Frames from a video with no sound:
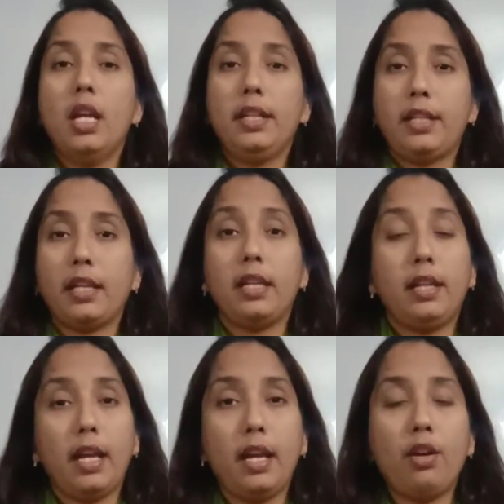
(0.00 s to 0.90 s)
taking
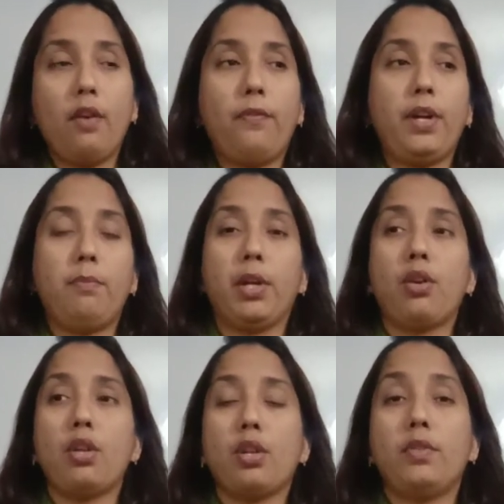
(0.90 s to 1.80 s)
care of it
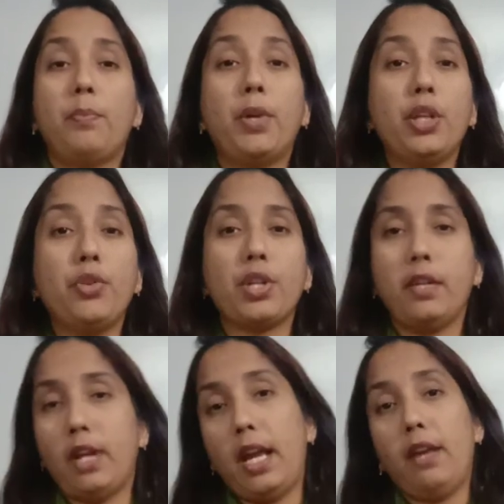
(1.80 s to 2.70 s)
because of the
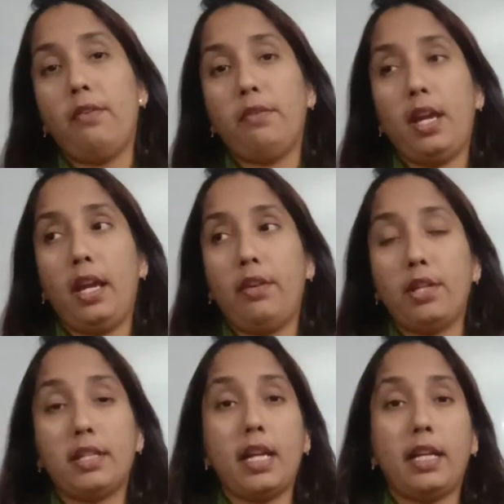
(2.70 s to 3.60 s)
pollution. Air
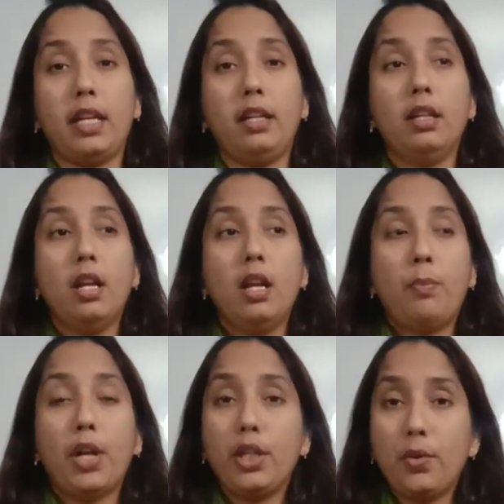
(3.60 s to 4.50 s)
is getting
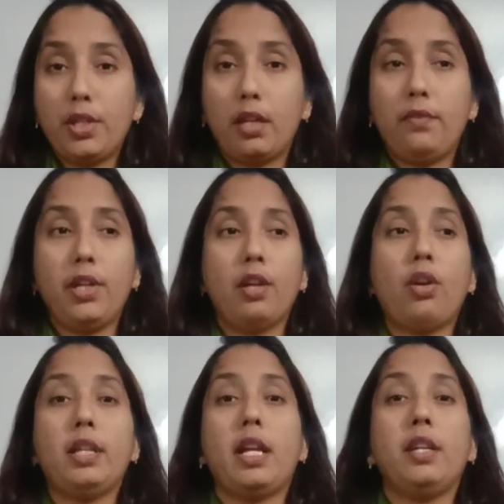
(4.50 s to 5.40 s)
polluted, we are
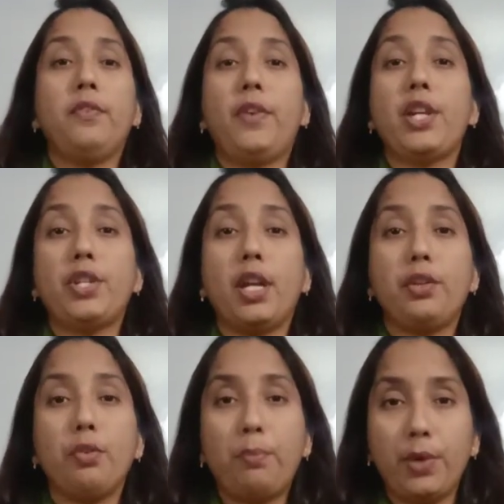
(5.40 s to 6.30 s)
not getting fresh air
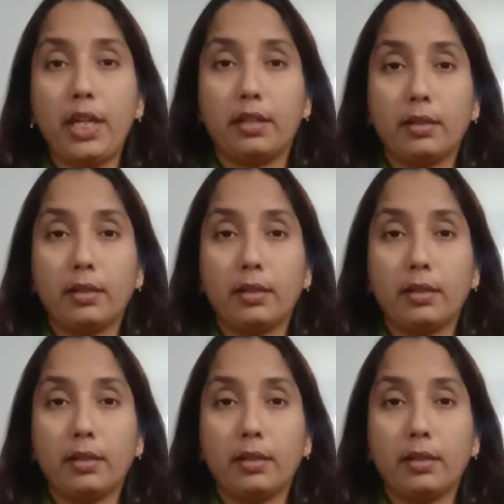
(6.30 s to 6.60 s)
to breathe,